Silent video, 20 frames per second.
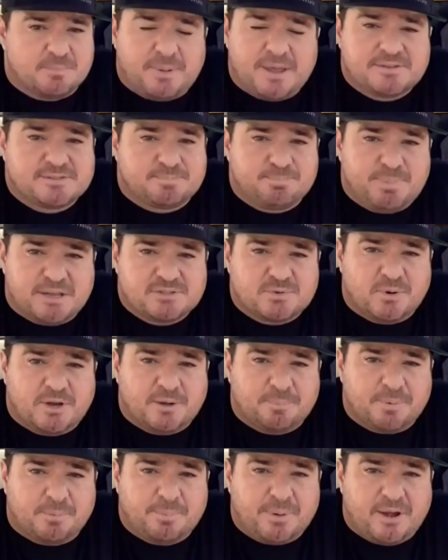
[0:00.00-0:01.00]
best
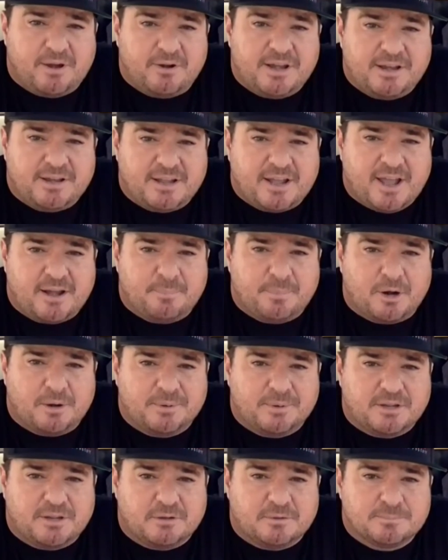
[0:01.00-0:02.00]
way to prepare any kind of
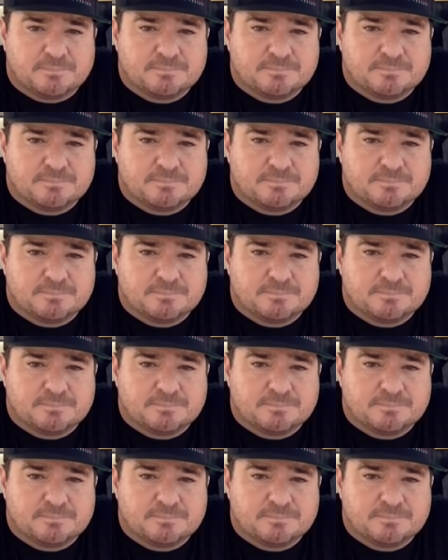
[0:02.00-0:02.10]
barbecue.